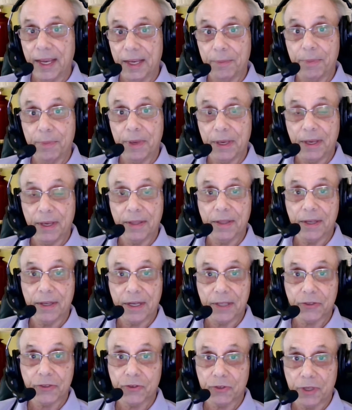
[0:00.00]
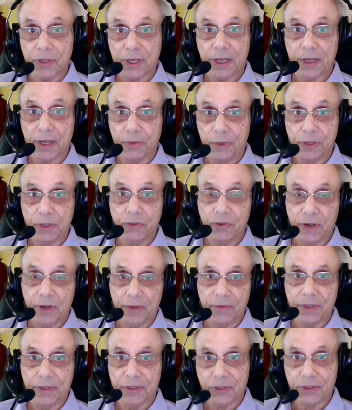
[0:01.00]
being the National Highway
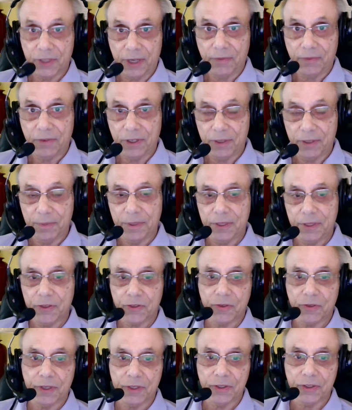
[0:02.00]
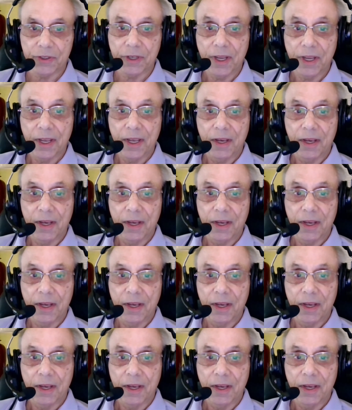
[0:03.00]
Traffic Safety Administration,